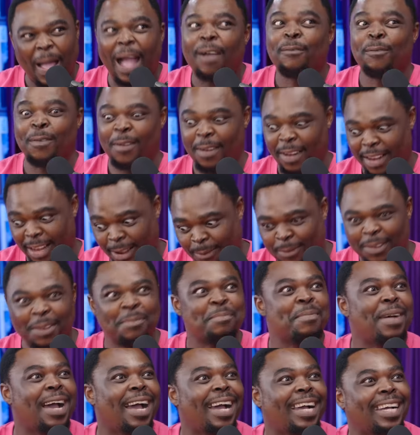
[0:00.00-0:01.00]
I've left the
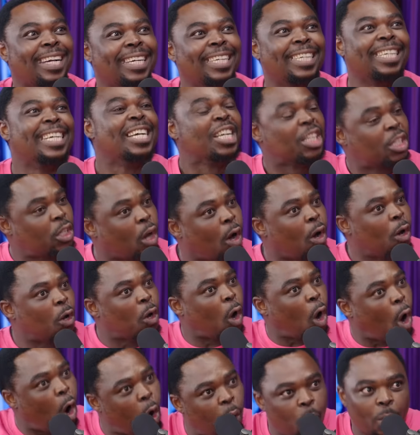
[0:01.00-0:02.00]
mark. So
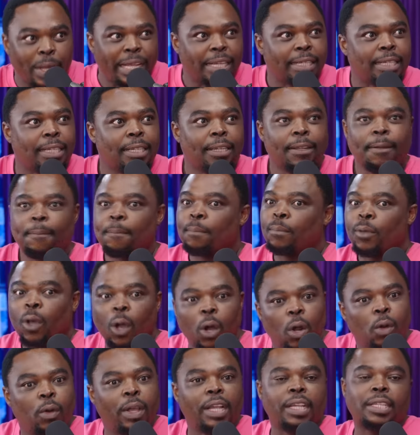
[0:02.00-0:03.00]
always
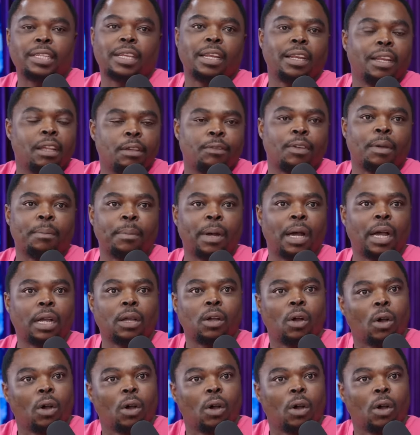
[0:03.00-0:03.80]
leave a mark.